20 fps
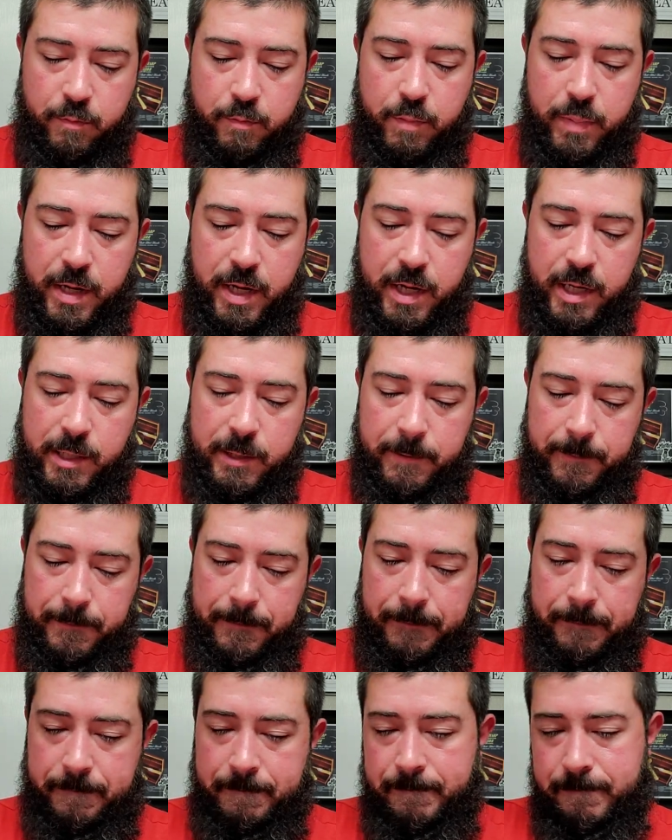but,
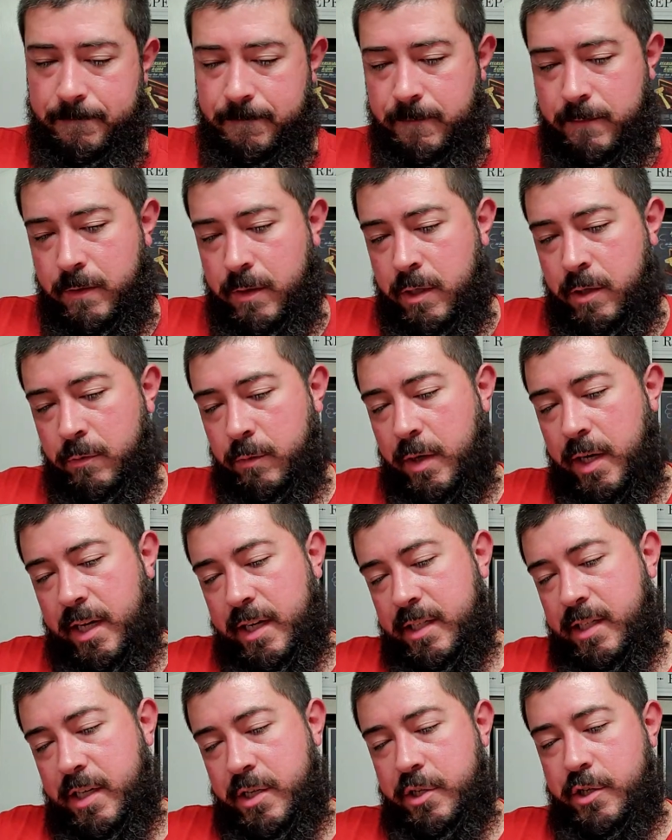well, I
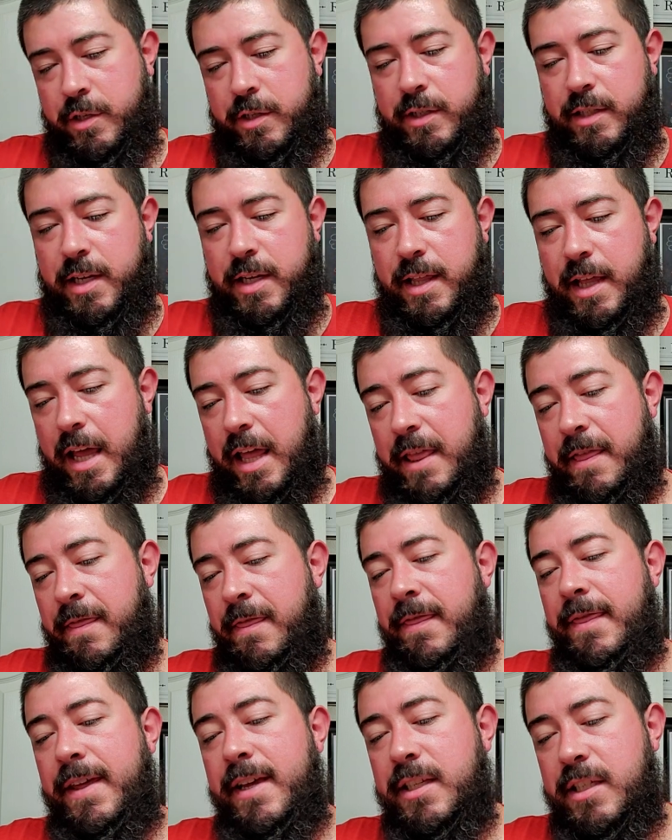guess I shouldn't say that.
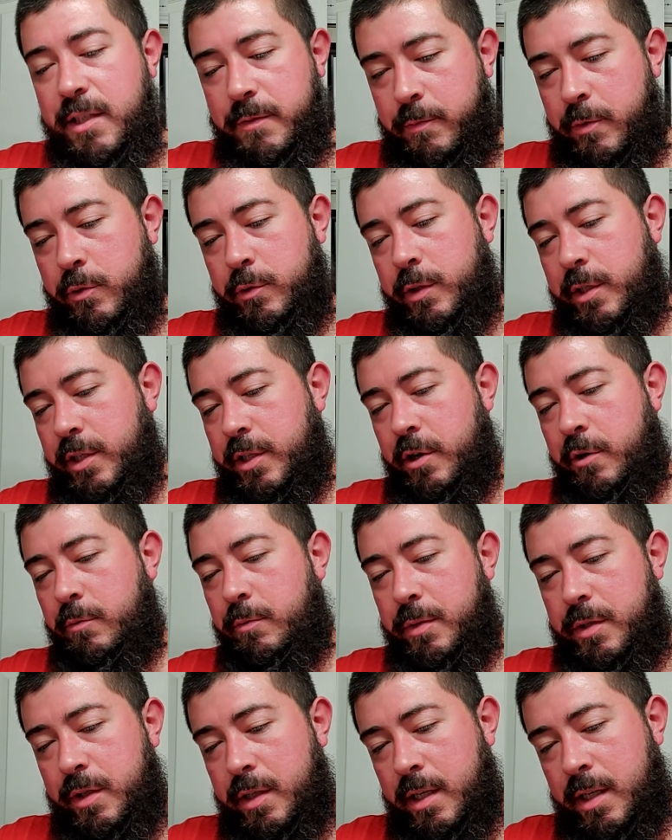This moon
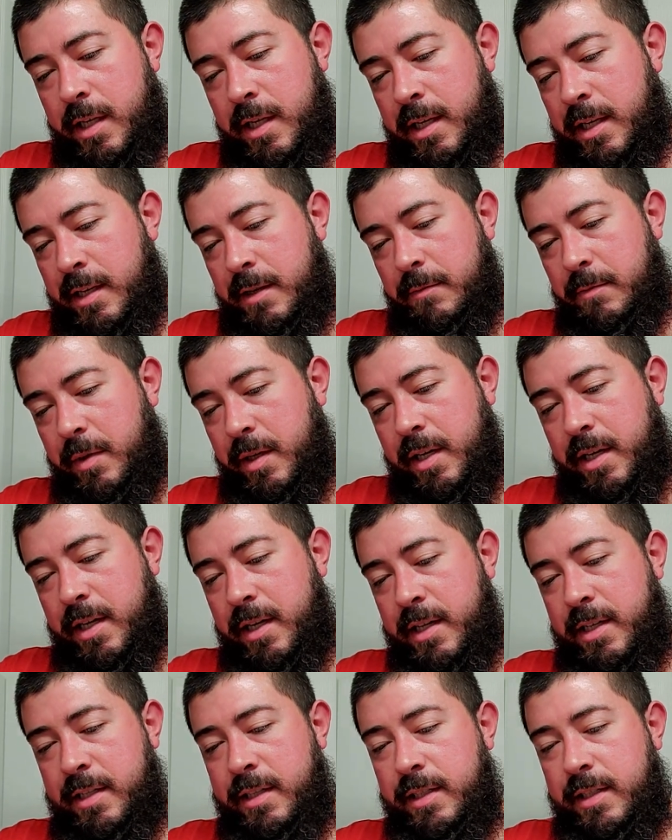soaps,
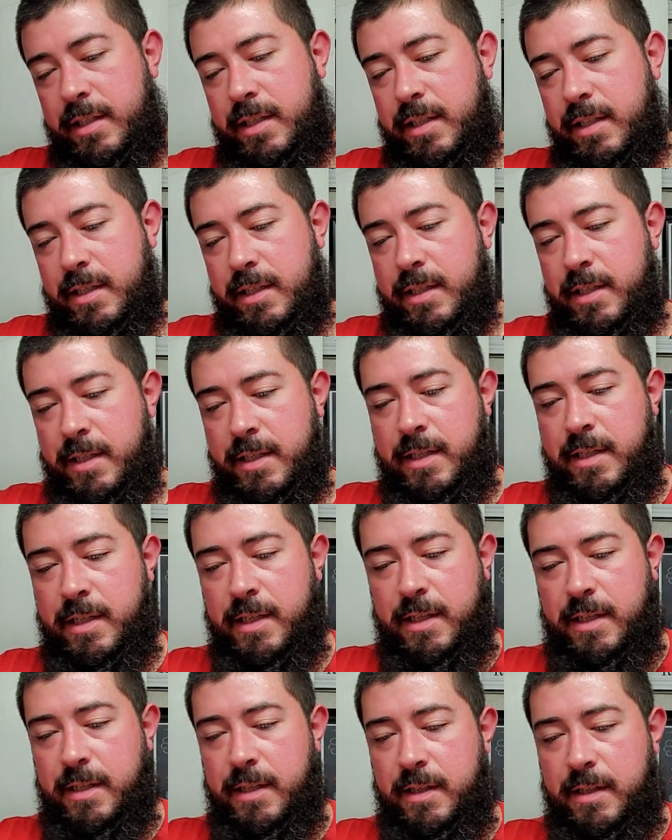because
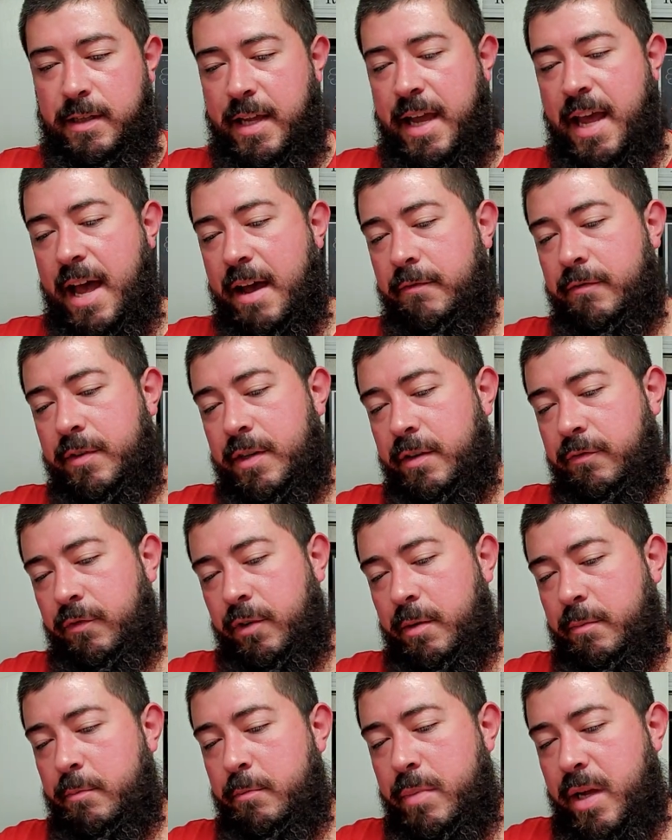they have
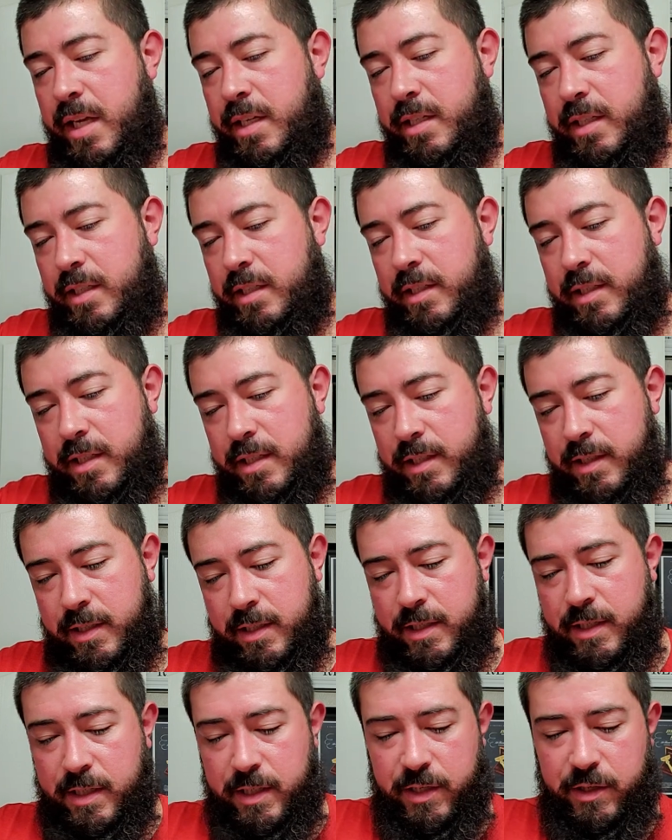different bases.
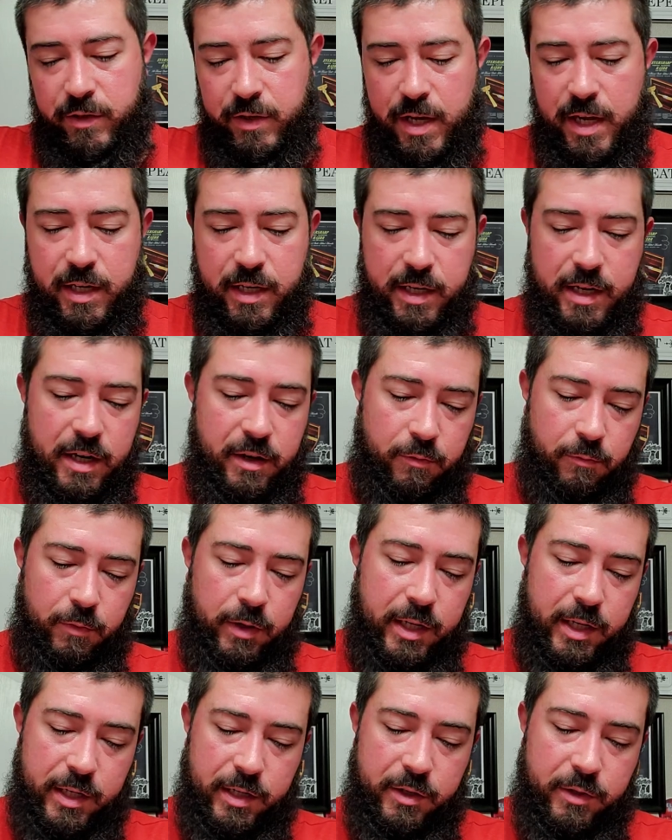You kind of got to
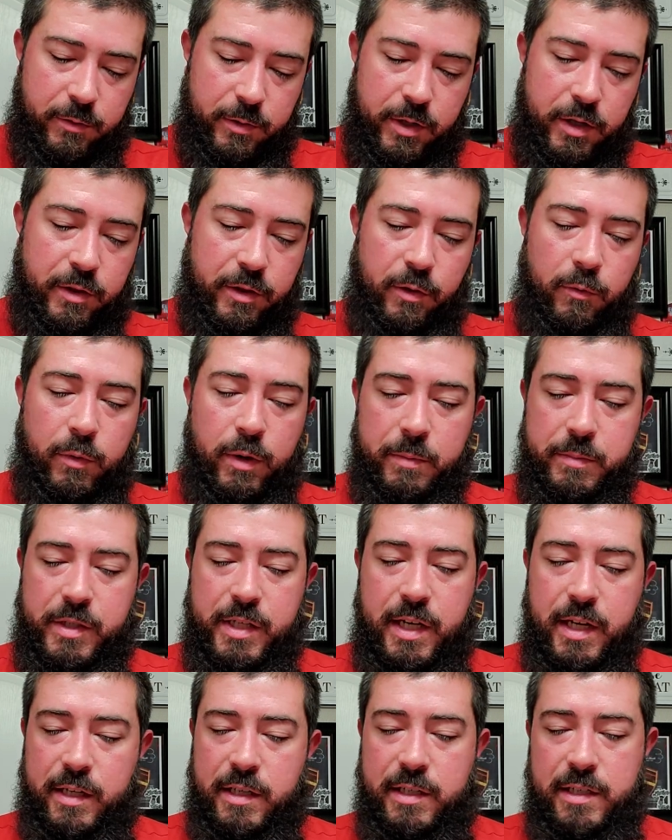read into it on their
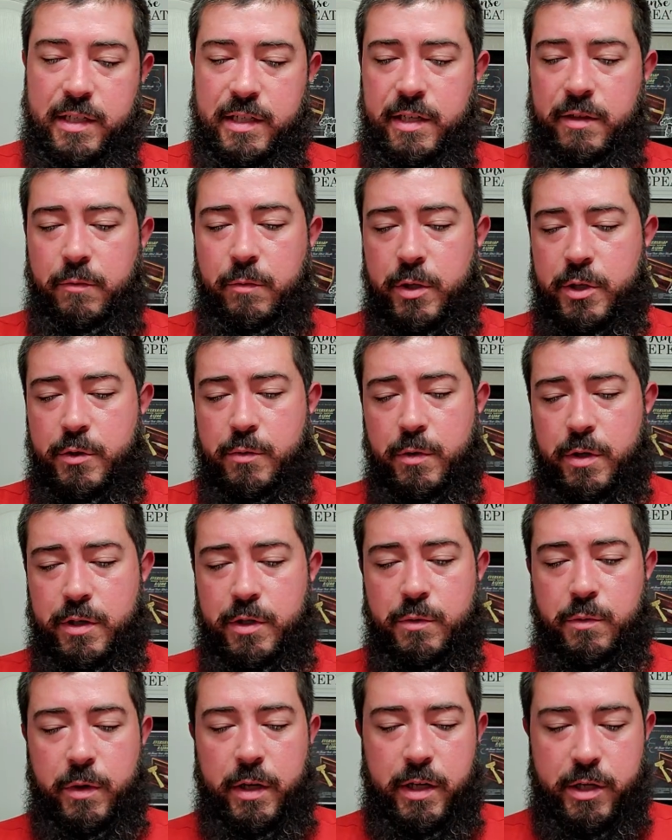website to see which
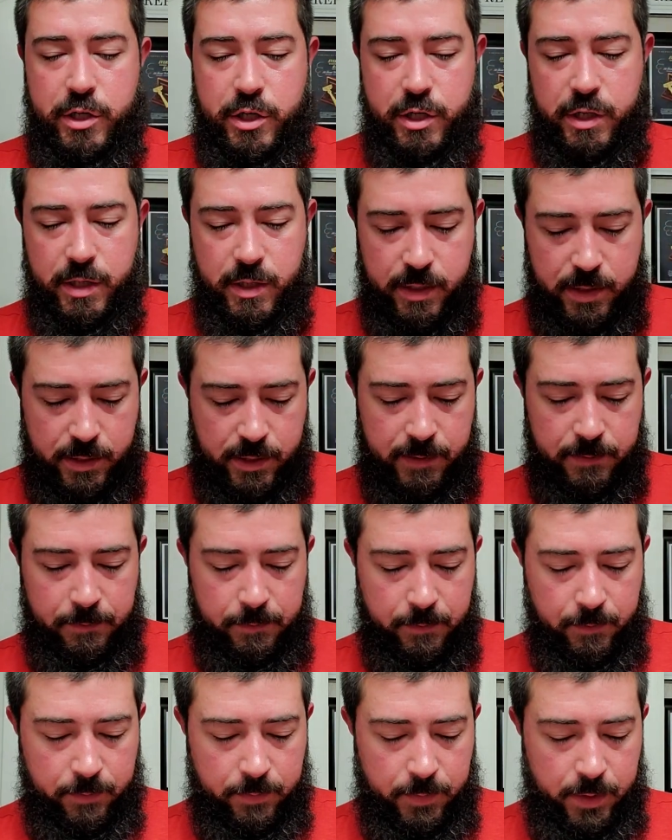one's which.
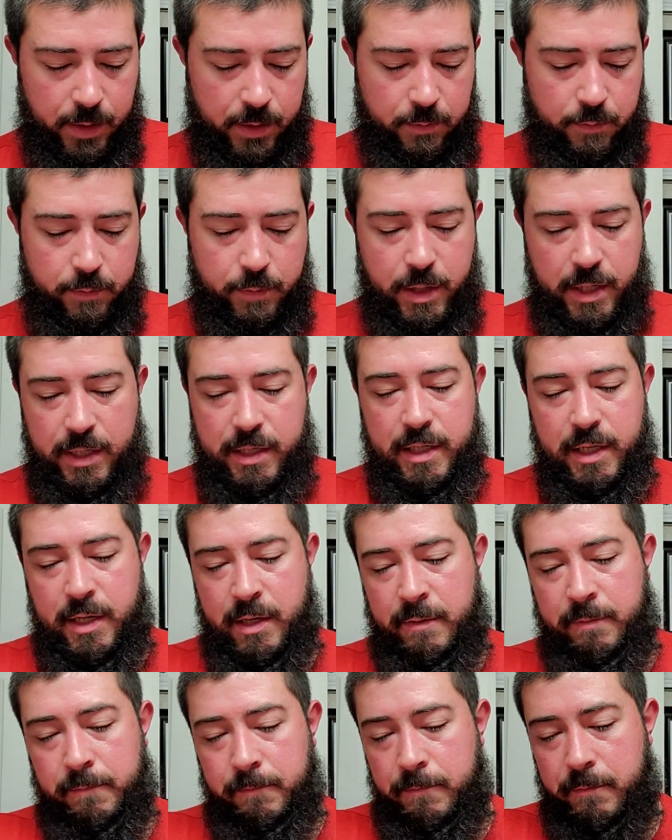But
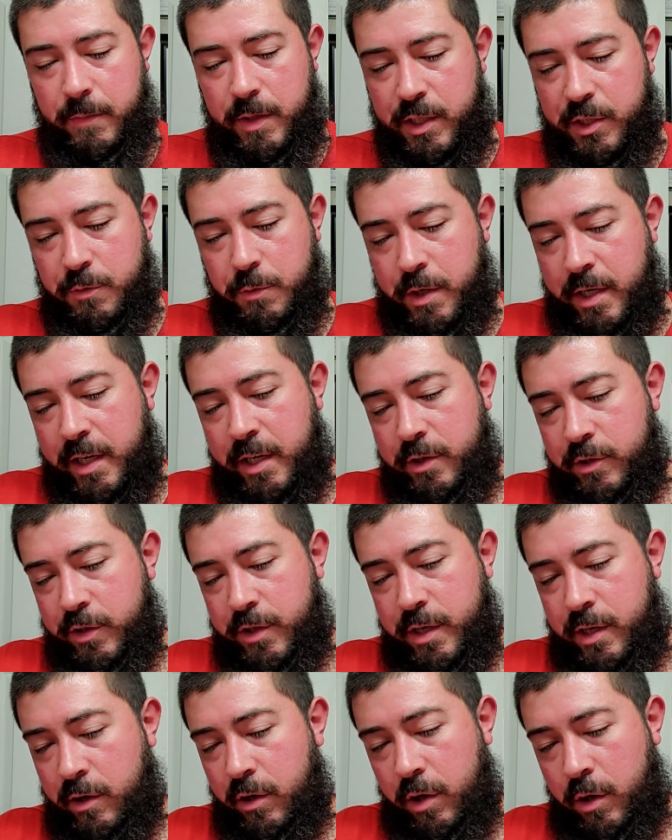um, this one here is
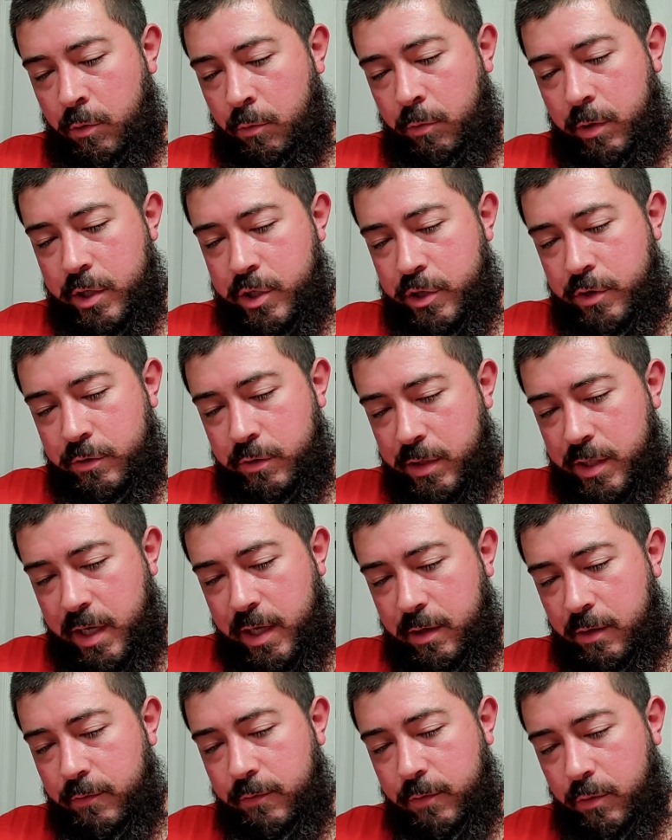their original
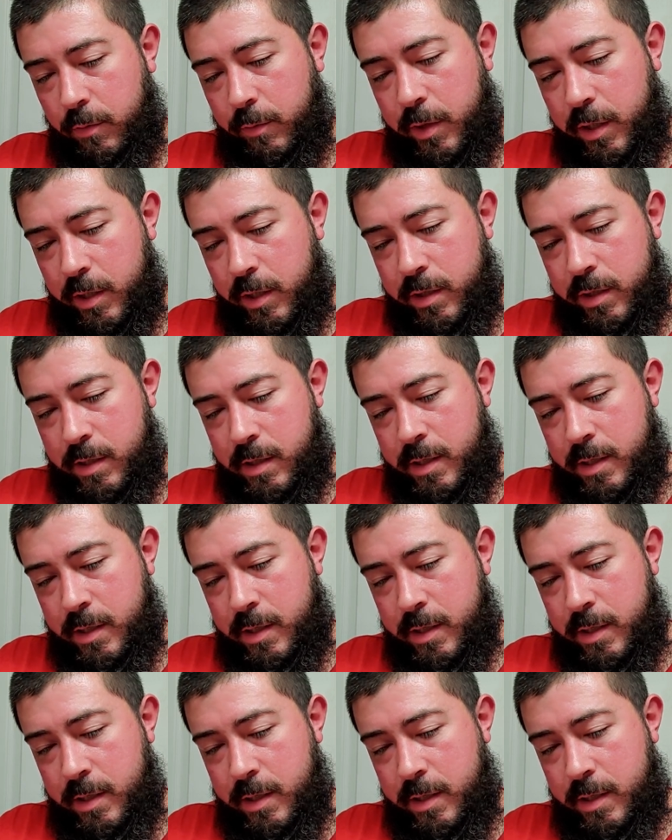tallow formula.